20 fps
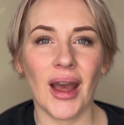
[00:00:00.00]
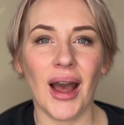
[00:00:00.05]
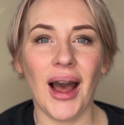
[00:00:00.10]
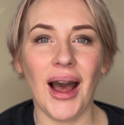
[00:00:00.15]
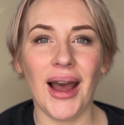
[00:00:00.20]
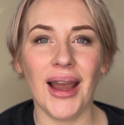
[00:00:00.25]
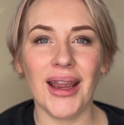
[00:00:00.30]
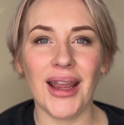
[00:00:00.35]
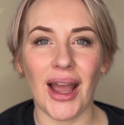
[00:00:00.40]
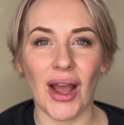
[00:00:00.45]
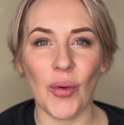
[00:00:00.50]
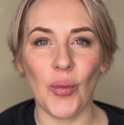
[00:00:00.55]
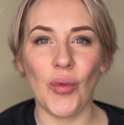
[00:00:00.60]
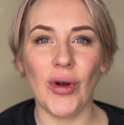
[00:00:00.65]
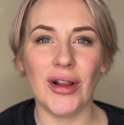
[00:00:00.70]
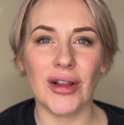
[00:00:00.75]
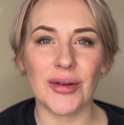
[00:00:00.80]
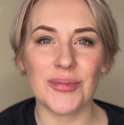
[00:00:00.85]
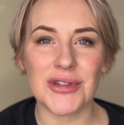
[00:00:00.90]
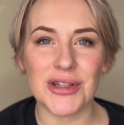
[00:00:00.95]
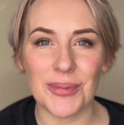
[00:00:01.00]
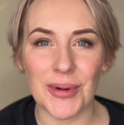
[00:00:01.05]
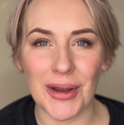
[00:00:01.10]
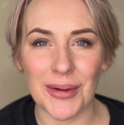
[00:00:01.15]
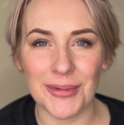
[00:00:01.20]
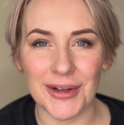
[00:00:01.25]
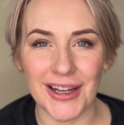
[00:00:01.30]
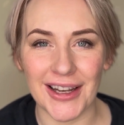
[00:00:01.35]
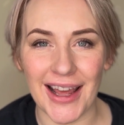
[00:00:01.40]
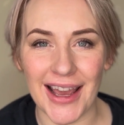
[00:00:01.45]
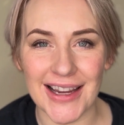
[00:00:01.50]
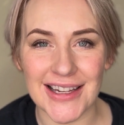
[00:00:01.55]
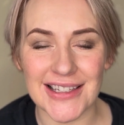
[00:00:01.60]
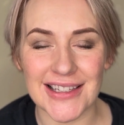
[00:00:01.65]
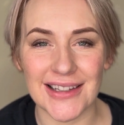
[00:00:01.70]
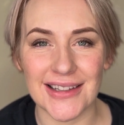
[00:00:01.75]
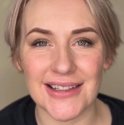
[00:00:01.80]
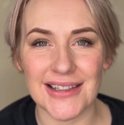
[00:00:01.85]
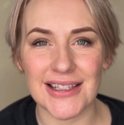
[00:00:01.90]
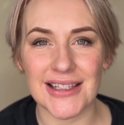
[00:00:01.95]
Hi and welcome to Permanent
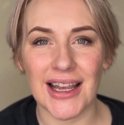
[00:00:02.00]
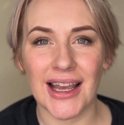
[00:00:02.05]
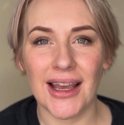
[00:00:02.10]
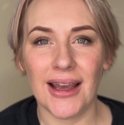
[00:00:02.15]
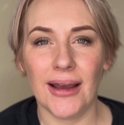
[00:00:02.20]
Excellence.